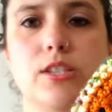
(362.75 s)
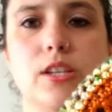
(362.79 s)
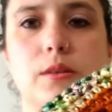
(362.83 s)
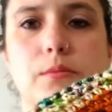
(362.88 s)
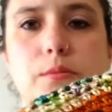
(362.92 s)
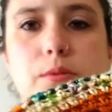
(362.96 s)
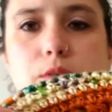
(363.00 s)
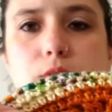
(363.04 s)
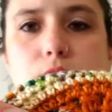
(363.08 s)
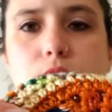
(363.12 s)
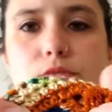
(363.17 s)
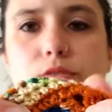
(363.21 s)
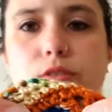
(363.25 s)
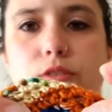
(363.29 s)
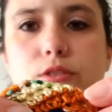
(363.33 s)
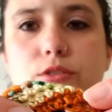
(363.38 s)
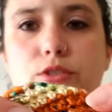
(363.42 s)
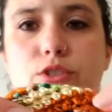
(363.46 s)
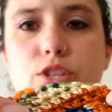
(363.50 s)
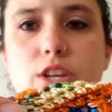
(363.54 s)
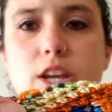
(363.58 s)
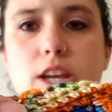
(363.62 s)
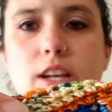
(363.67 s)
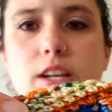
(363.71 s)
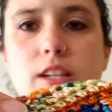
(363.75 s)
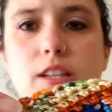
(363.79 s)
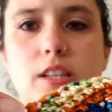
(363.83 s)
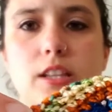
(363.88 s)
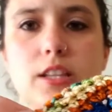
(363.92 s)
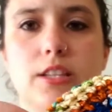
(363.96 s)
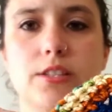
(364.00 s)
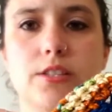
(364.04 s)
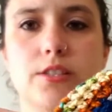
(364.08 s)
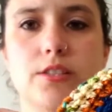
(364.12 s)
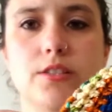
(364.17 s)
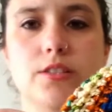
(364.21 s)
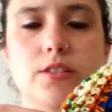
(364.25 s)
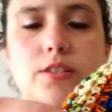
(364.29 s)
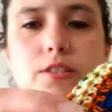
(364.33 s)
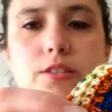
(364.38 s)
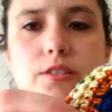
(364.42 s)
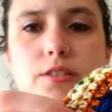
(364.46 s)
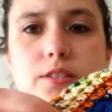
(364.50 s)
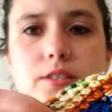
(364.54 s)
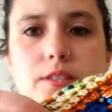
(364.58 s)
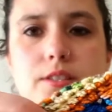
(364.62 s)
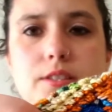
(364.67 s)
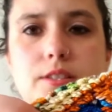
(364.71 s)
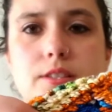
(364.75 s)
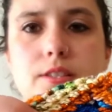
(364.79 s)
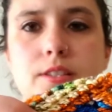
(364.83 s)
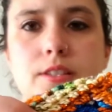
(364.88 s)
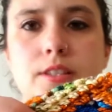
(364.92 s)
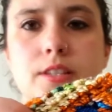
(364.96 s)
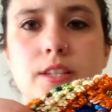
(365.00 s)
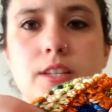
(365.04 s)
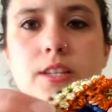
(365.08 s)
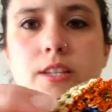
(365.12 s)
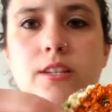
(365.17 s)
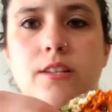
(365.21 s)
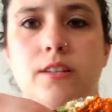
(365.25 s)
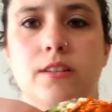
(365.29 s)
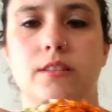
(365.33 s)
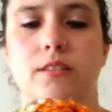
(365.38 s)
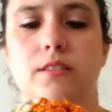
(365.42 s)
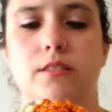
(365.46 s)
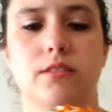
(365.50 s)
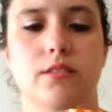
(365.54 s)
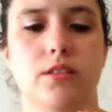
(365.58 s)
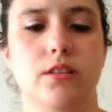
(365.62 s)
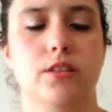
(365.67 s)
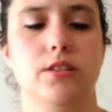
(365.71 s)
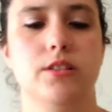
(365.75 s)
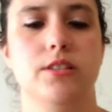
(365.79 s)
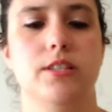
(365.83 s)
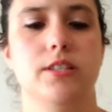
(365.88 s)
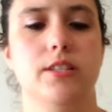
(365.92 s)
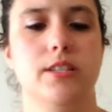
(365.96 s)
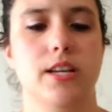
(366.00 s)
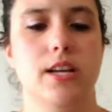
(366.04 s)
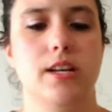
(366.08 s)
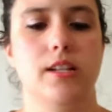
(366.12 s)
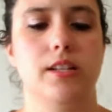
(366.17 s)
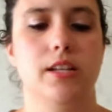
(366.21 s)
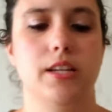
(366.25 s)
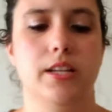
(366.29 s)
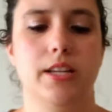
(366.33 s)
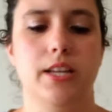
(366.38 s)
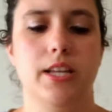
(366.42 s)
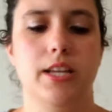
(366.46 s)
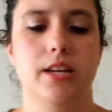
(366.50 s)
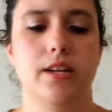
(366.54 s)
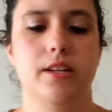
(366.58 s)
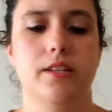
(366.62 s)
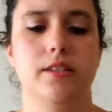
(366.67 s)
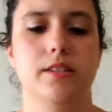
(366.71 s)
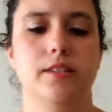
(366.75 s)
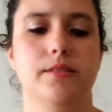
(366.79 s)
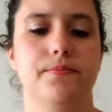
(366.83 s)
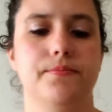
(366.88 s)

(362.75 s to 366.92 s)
double crochet clusters. It's hard to tell on here.